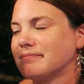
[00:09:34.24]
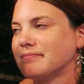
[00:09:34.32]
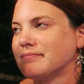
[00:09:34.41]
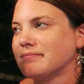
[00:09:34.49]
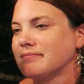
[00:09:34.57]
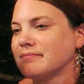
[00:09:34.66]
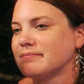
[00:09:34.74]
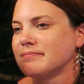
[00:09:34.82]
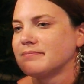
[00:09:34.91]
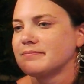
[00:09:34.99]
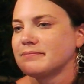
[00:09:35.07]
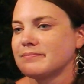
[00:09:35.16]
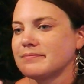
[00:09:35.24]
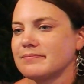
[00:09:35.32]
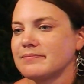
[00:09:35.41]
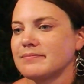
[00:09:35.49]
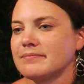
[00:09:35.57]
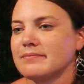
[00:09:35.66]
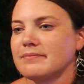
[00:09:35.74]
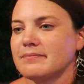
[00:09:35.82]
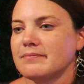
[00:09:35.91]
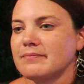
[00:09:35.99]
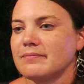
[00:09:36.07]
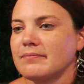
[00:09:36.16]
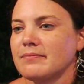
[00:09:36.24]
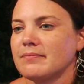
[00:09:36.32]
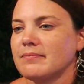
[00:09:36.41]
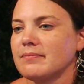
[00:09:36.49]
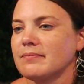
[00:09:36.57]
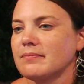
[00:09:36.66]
No words are spoken by the person on screen.